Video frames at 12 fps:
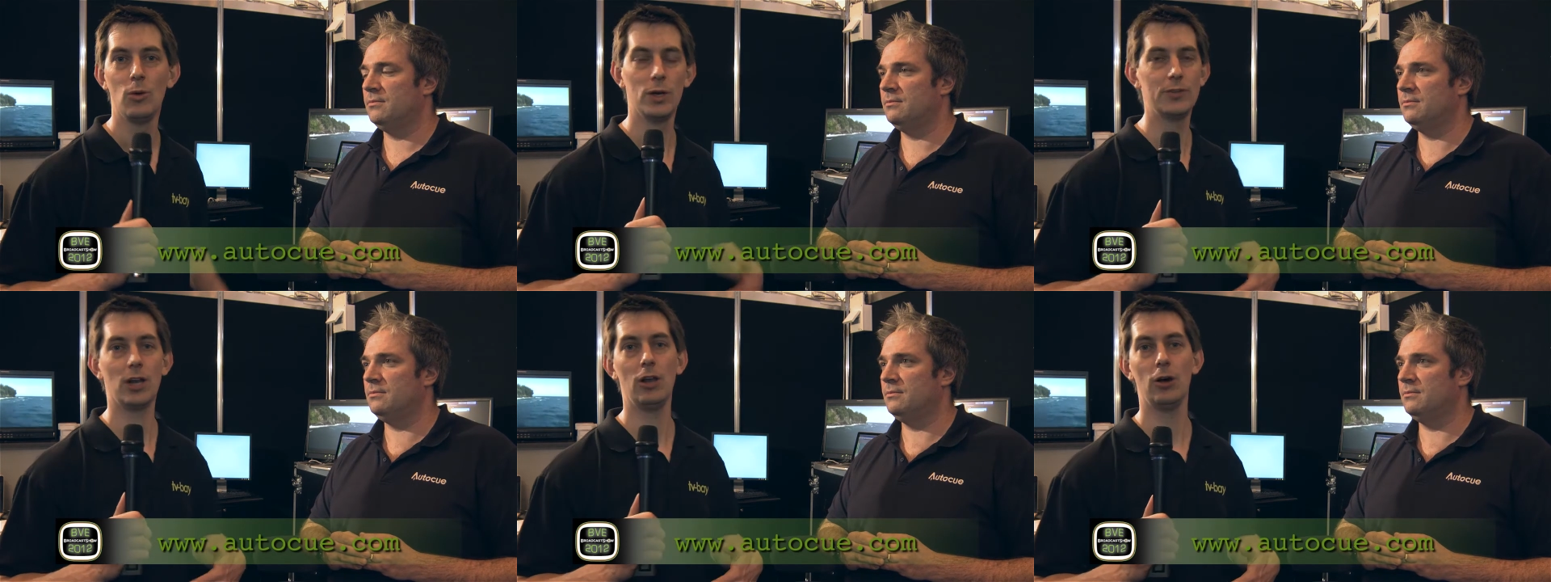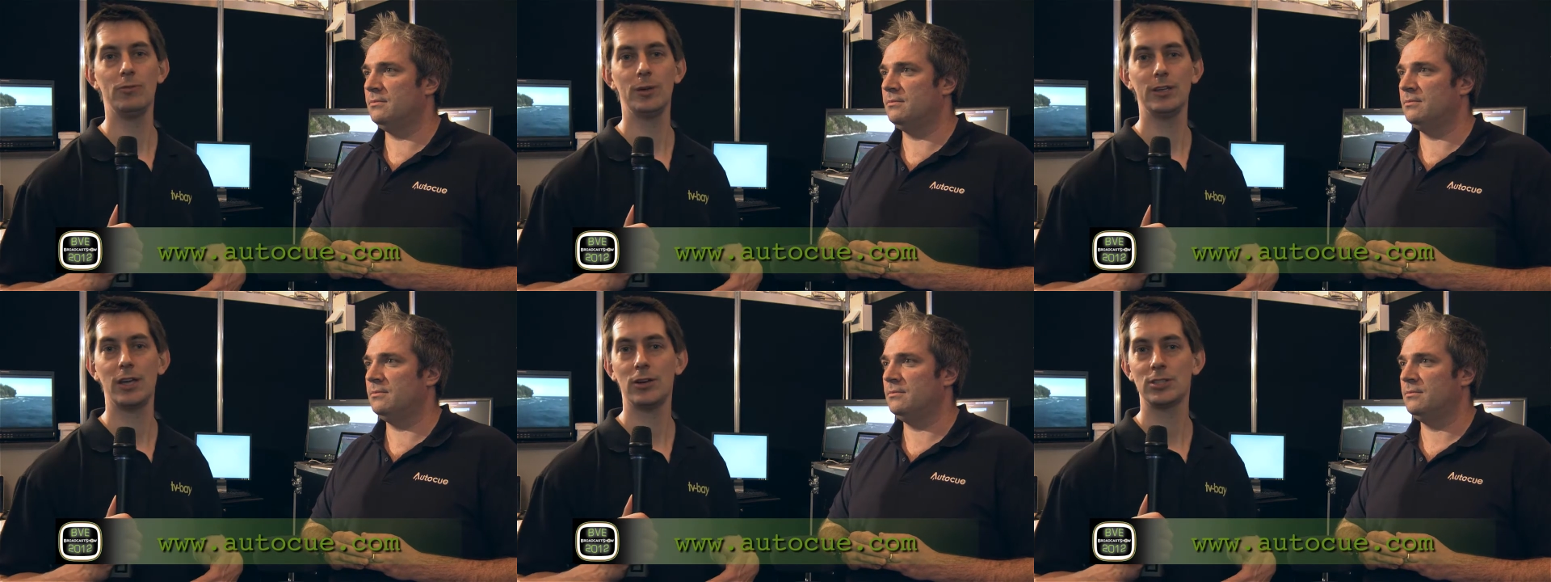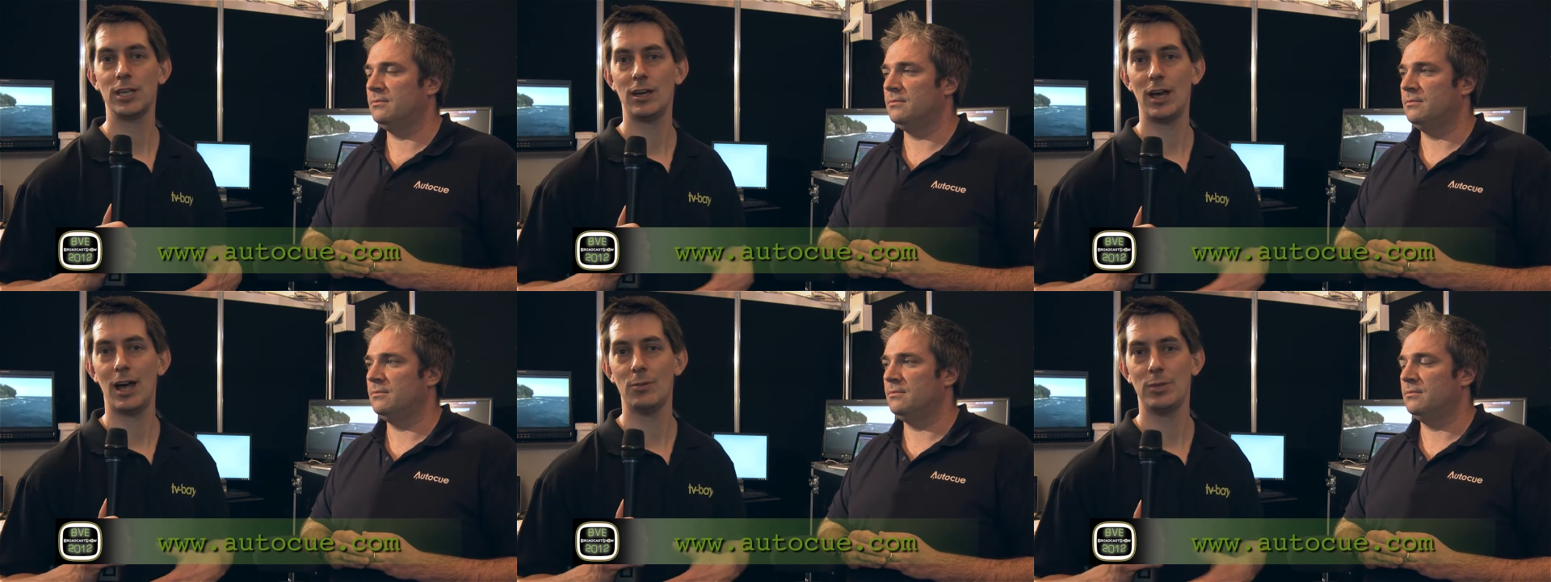Speaker 1: We've done a lot of videos
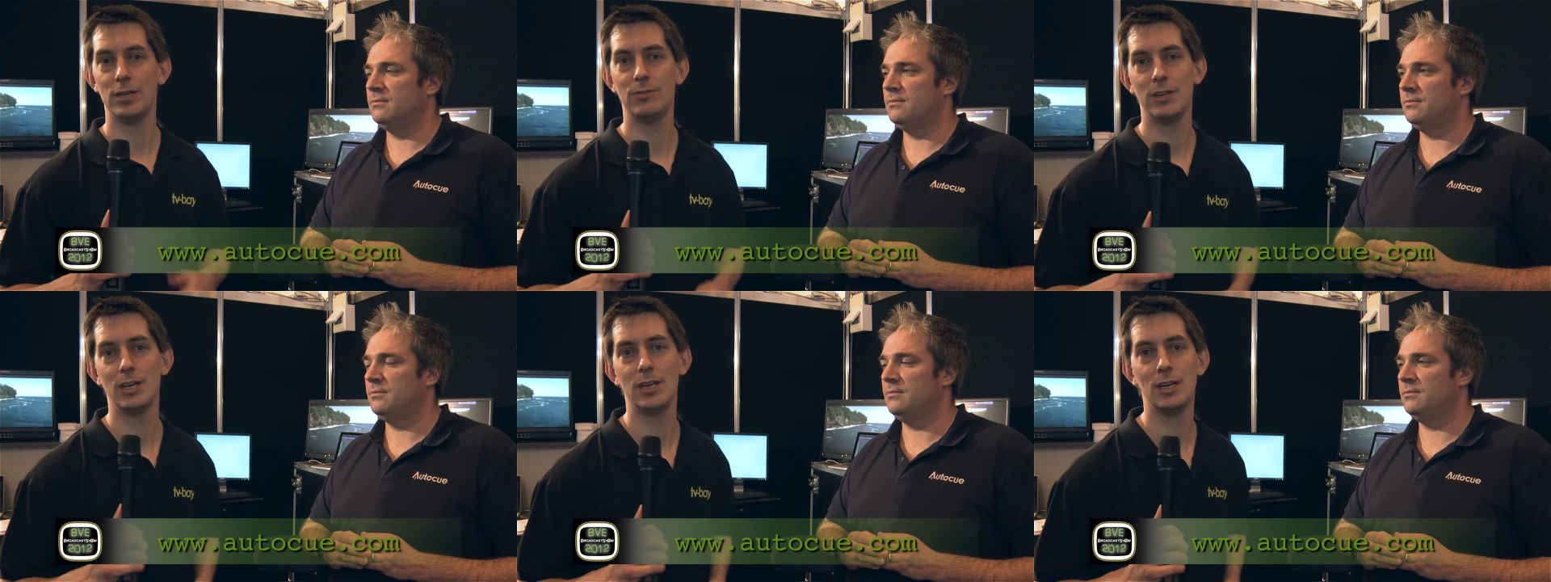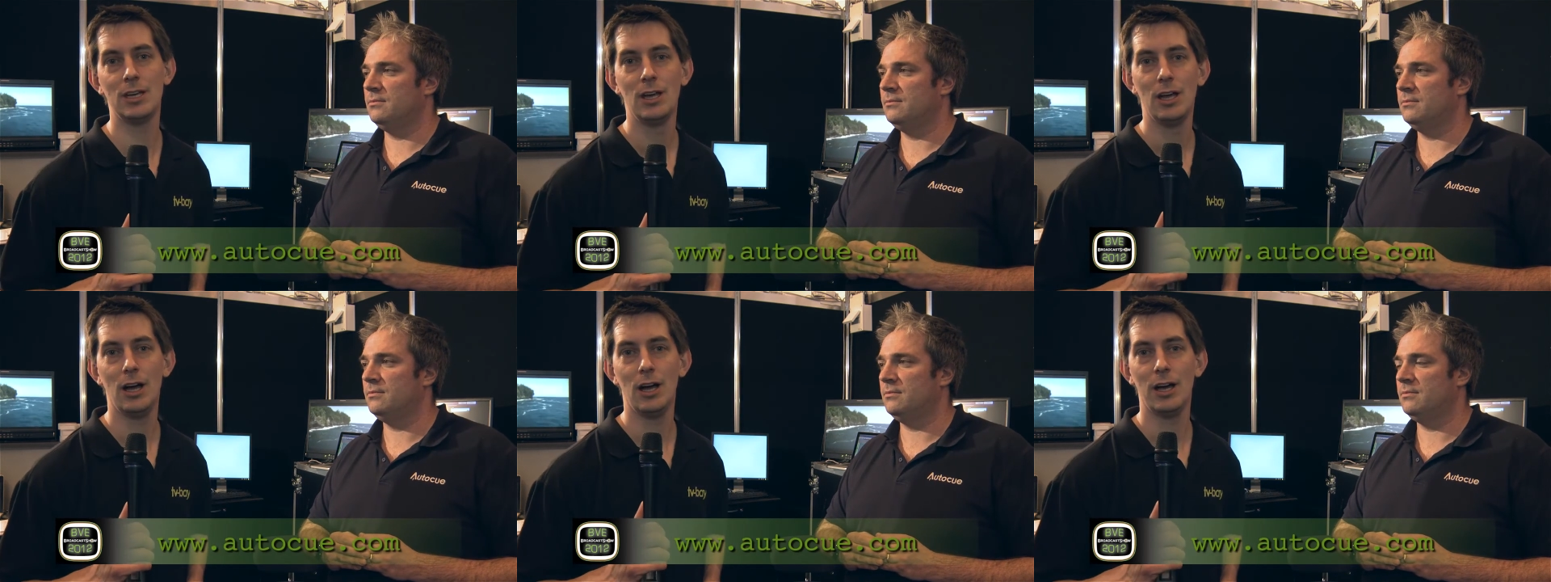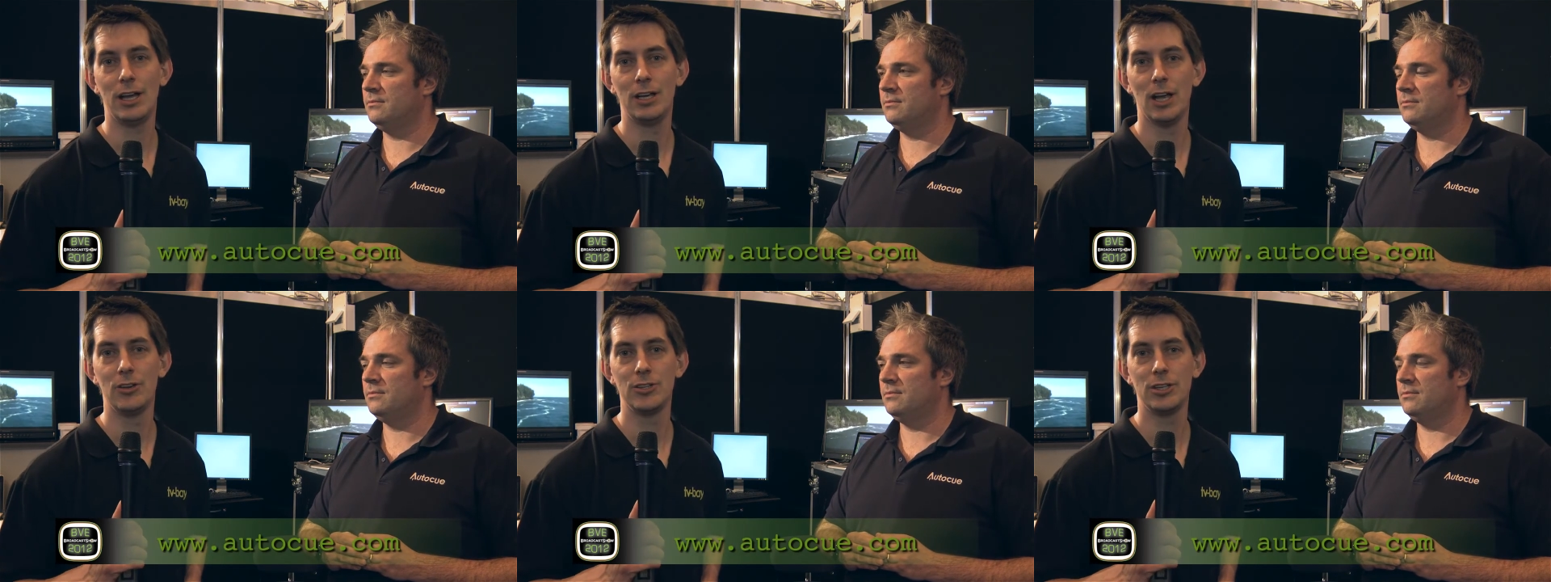here at BVE uh, in
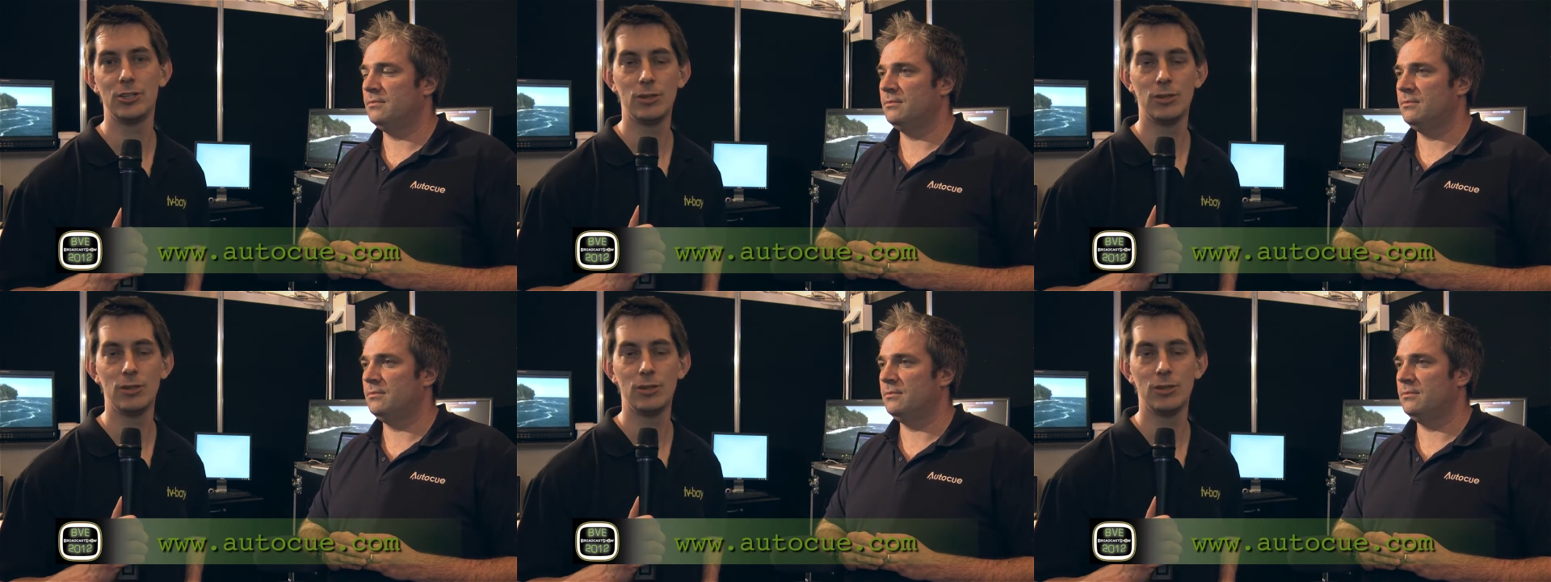London.